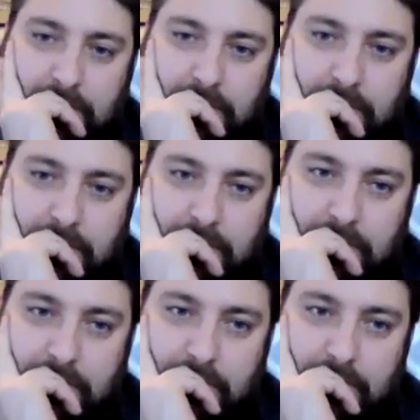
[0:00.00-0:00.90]

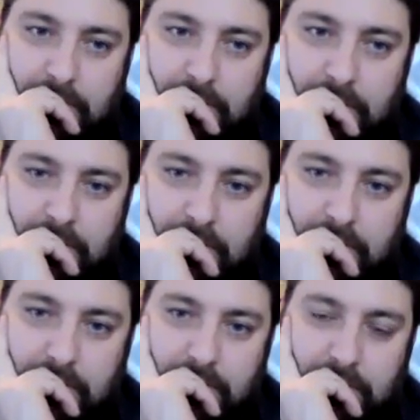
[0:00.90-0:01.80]

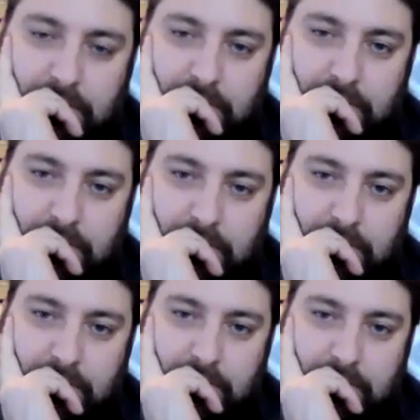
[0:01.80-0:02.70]

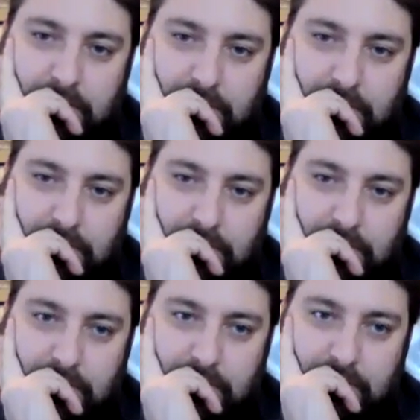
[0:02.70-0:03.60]

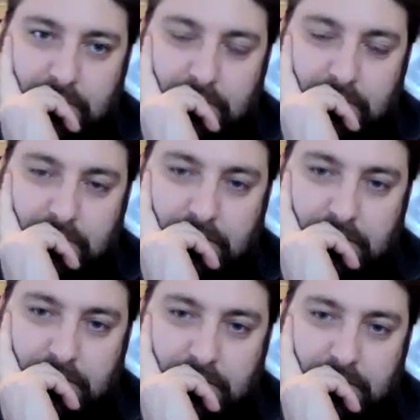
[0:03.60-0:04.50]

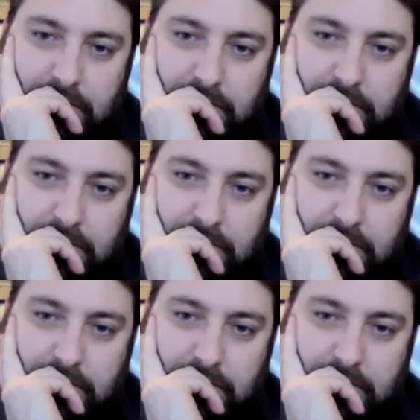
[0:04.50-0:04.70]
(silent)